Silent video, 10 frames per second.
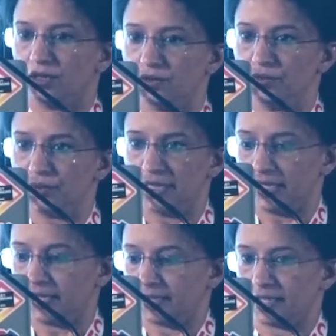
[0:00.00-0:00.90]

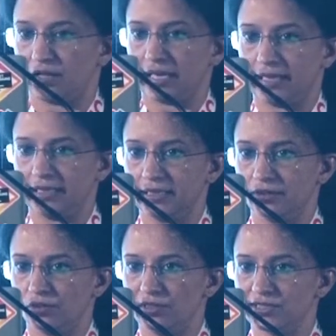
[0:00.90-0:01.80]
Okay, now I can
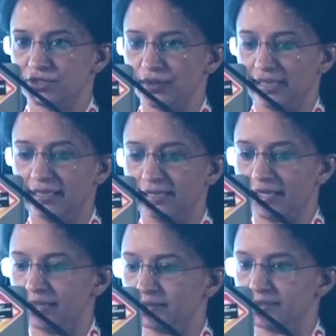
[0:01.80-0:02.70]
also
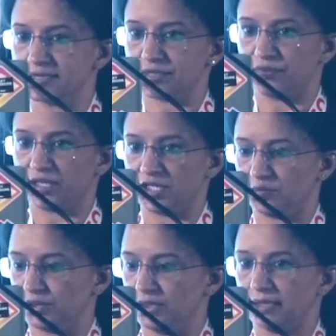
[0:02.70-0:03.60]
inline this variable,